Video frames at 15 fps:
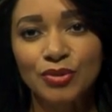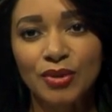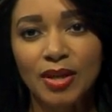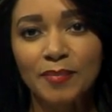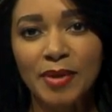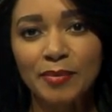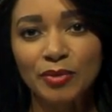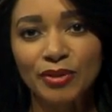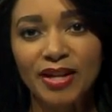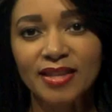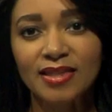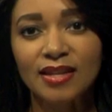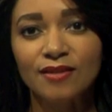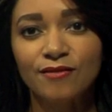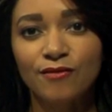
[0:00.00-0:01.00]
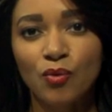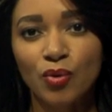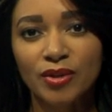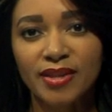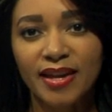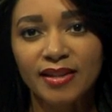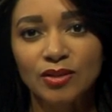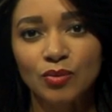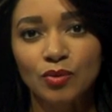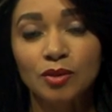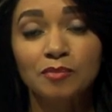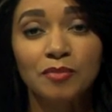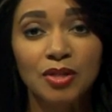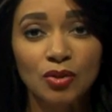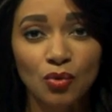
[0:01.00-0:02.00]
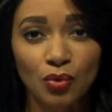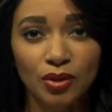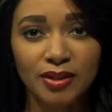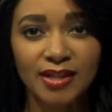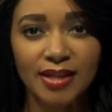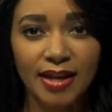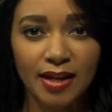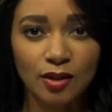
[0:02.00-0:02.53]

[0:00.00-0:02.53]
to commemorate the 4th Annual Minority